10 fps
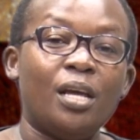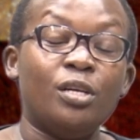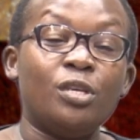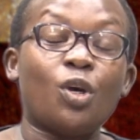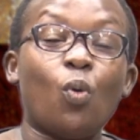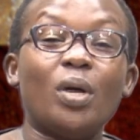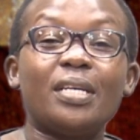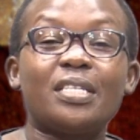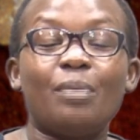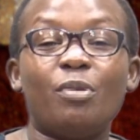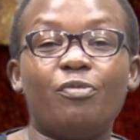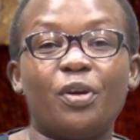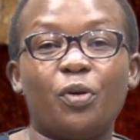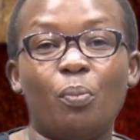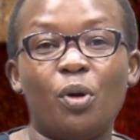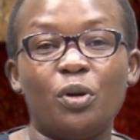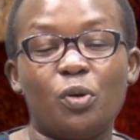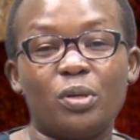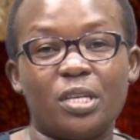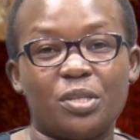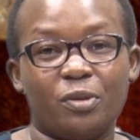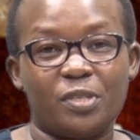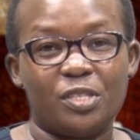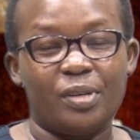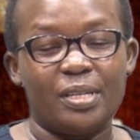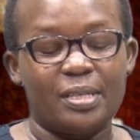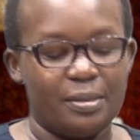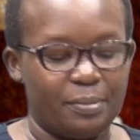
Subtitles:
So, what are some of the common causes of stress?